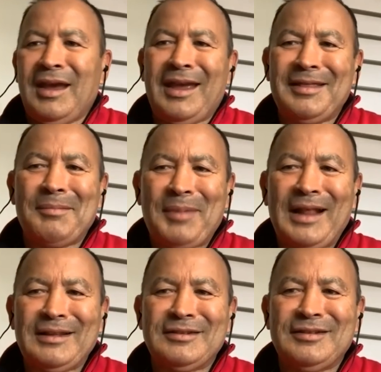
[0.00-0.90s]
the
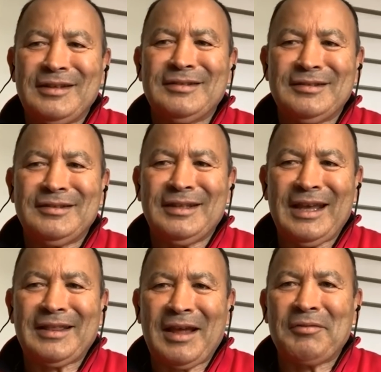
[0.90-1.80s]
balance is to
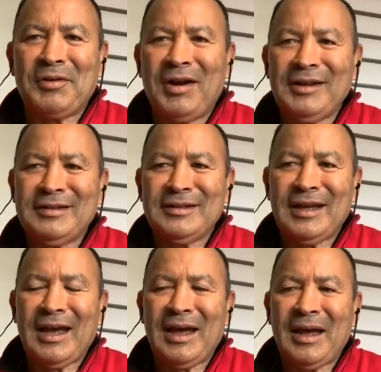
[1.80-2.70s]
get that right.
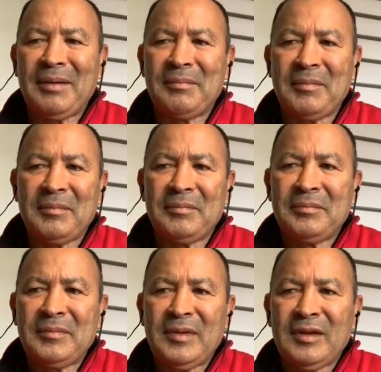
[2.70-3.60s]

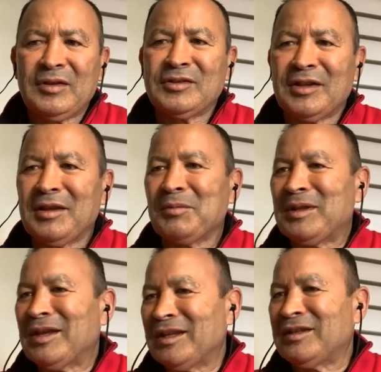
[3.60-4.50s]
Because I think we
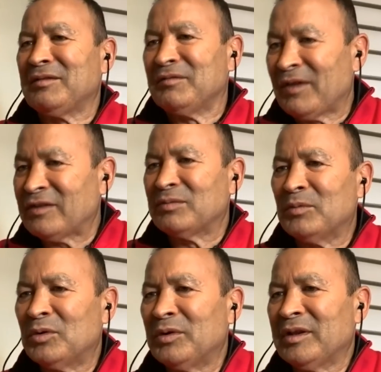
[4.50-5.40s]
need to invest
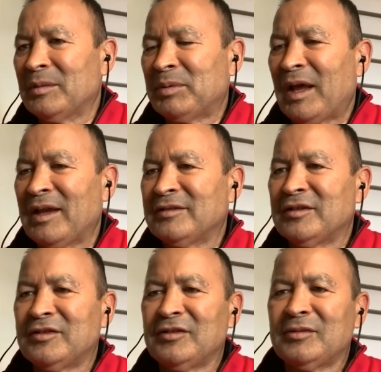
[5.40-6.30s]
more in the players'
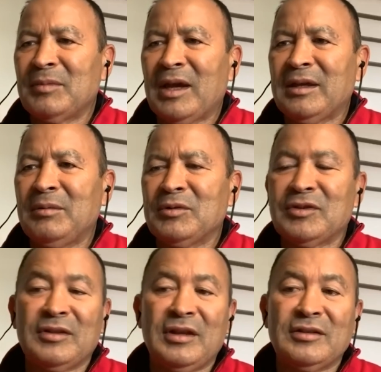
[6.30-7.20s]
decision-making, which
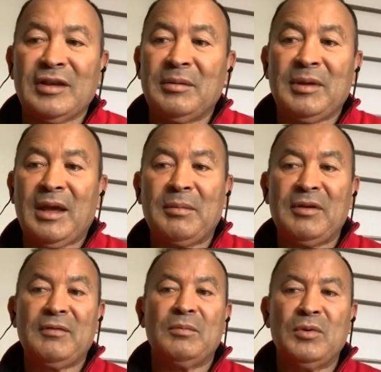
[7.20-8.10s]
I think is going to become
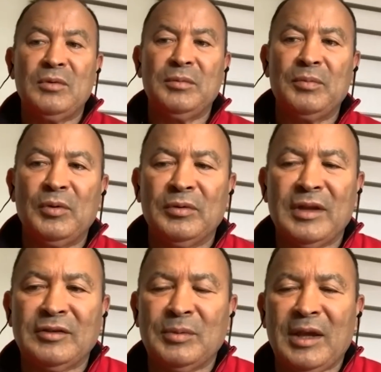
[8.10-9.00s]
even more important
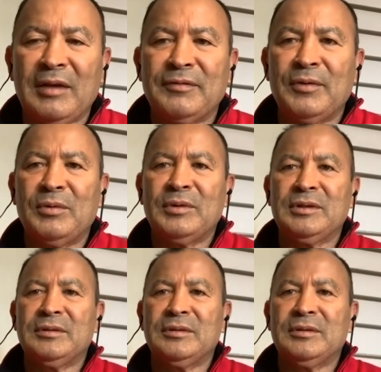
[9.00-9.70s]
as we go forward.